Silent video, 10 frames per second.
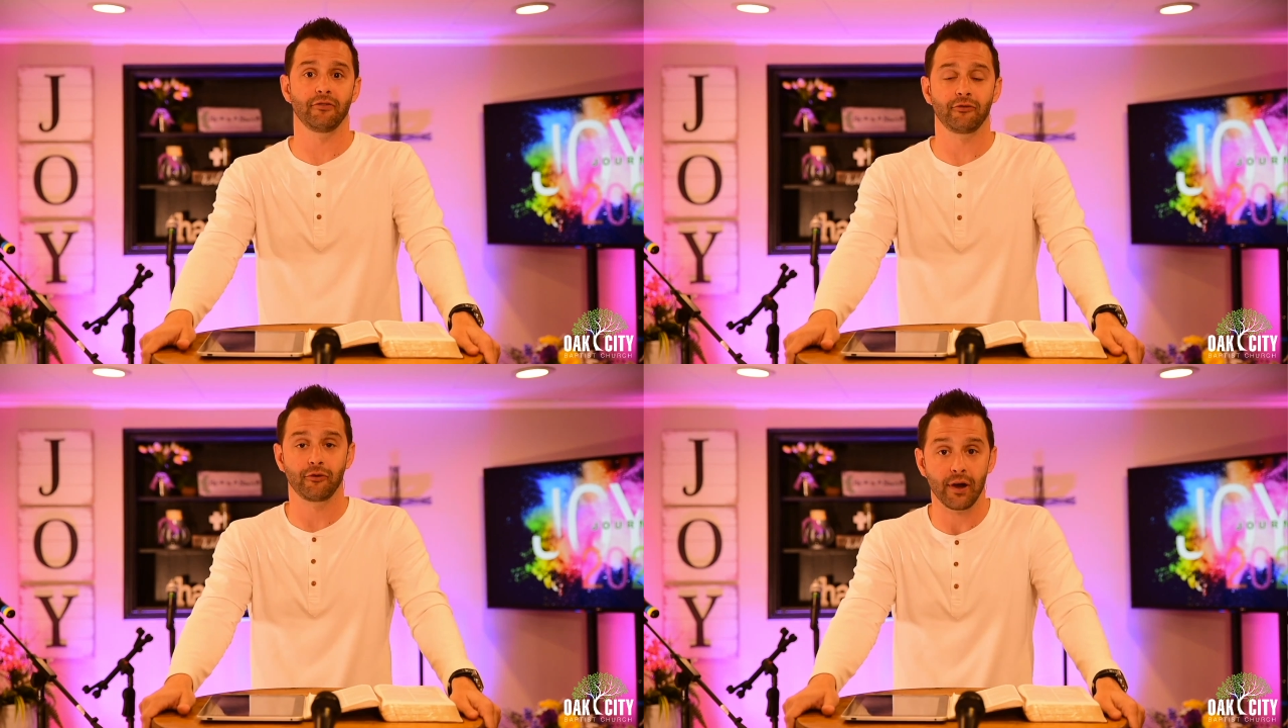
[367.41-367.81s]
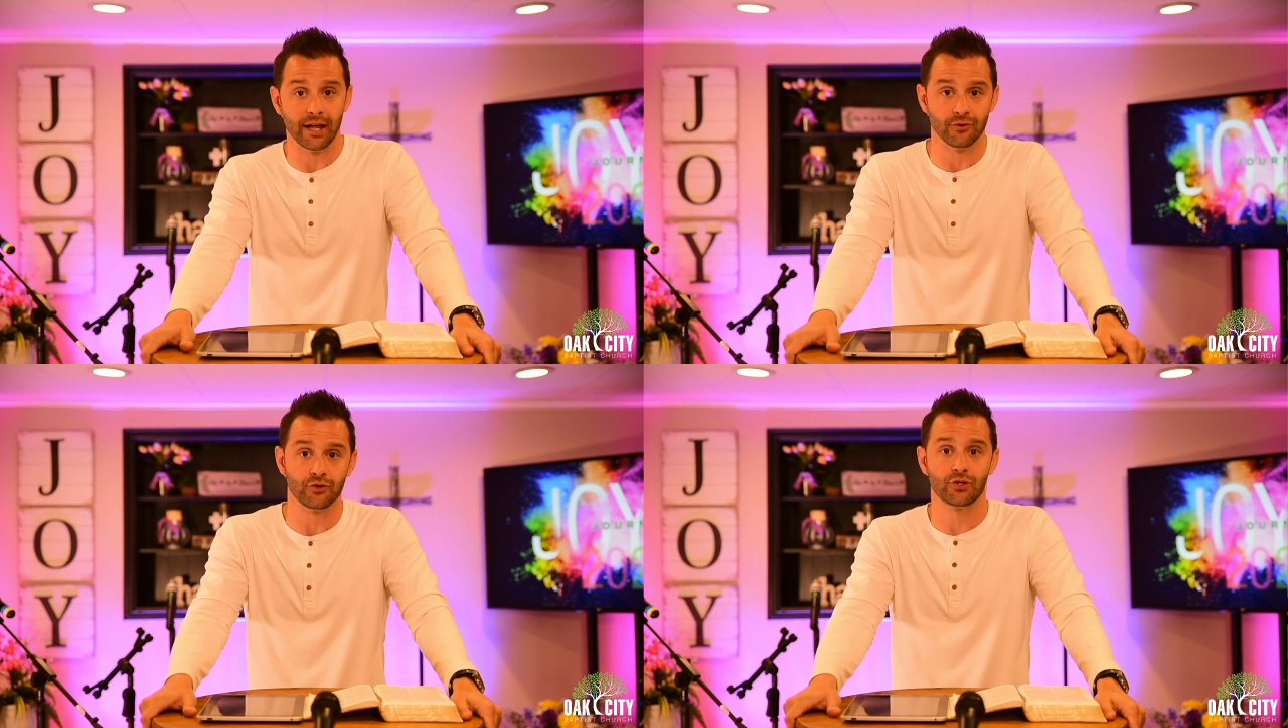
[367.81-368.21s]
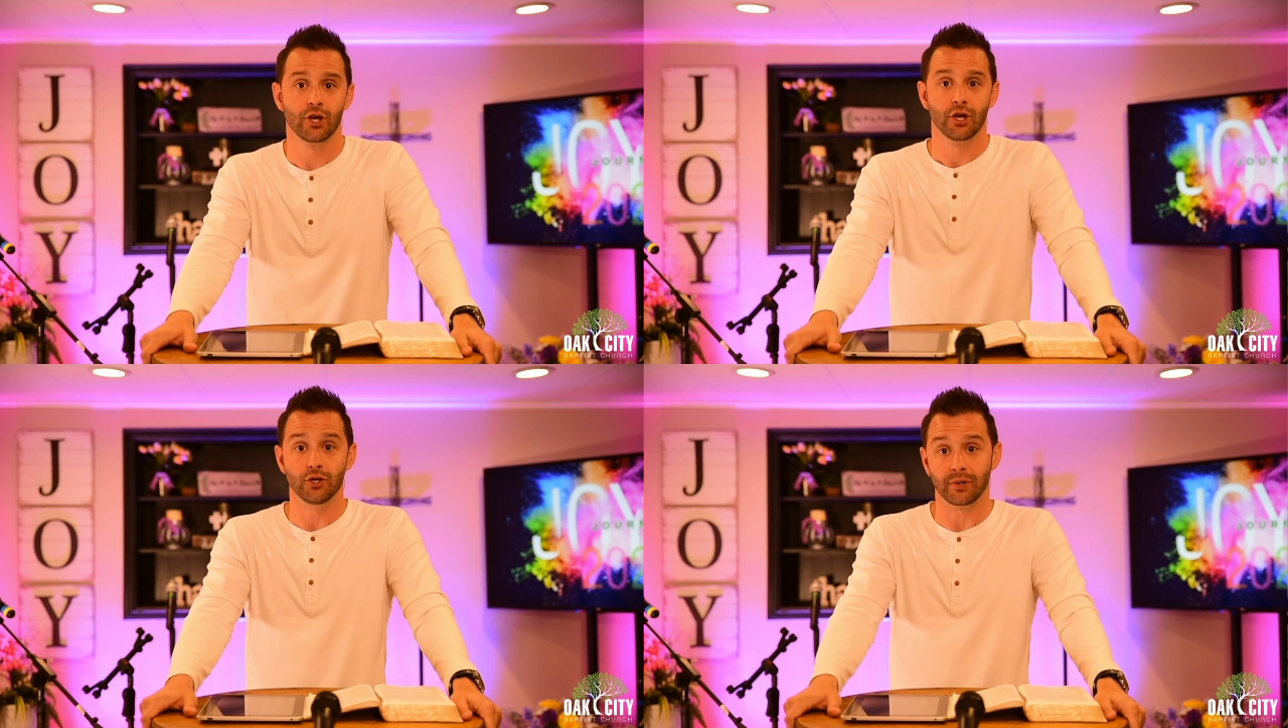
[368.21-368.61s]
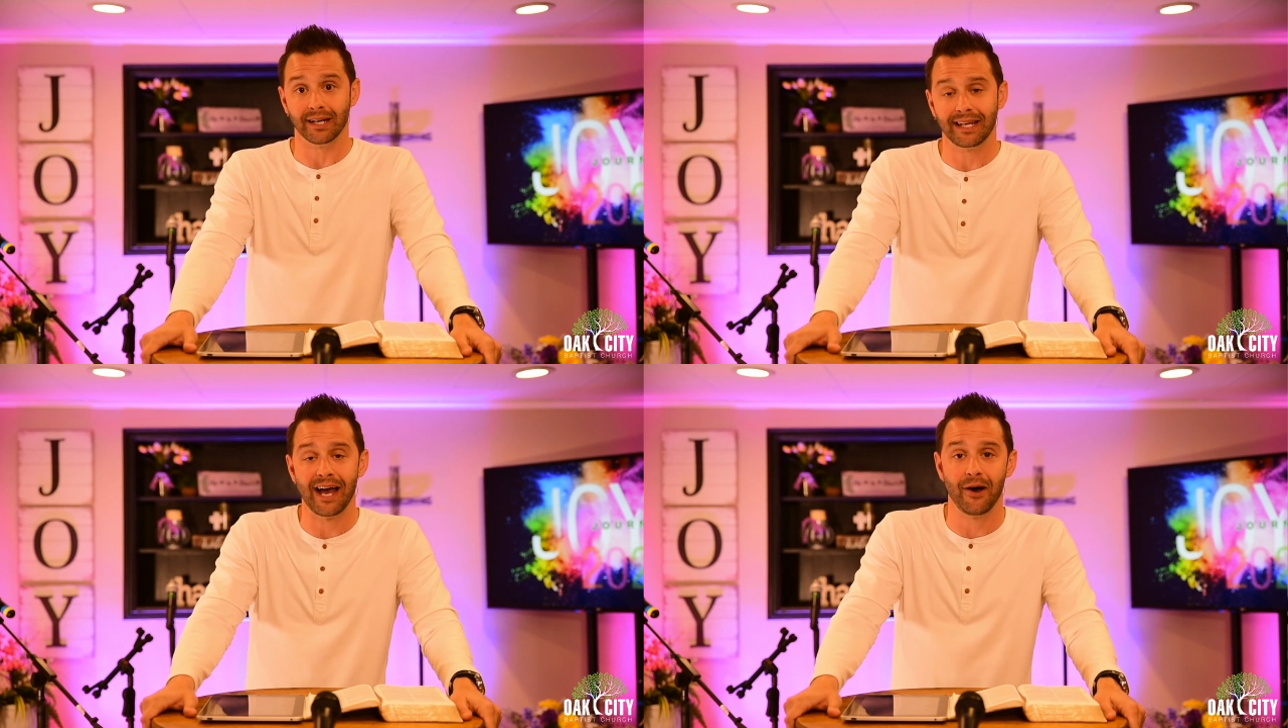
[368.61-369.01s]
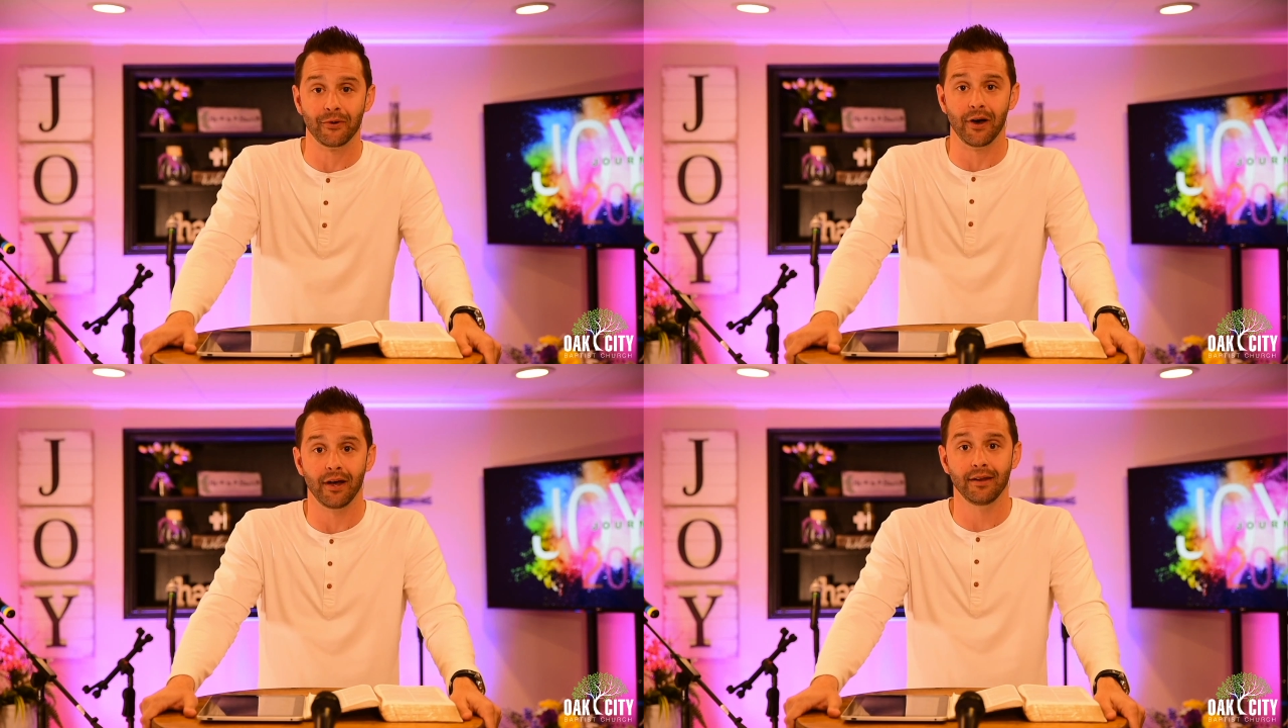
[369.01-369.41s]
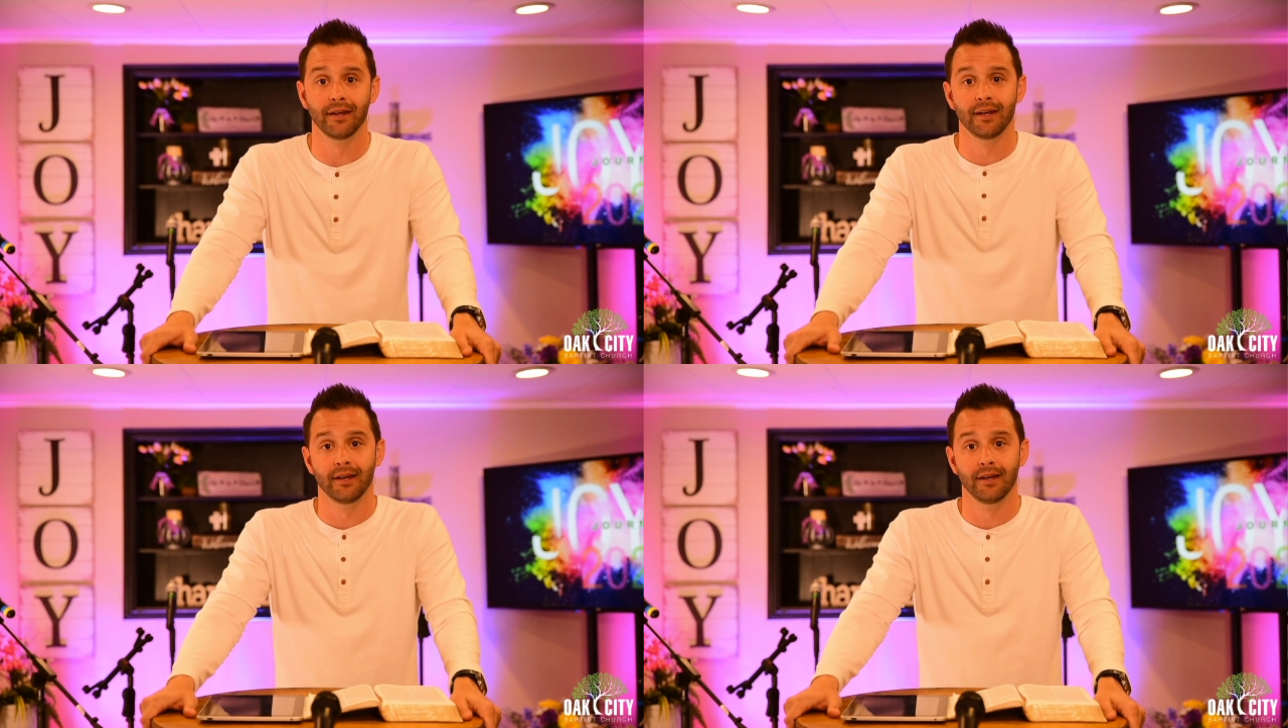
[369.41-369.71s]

of friends you can count on,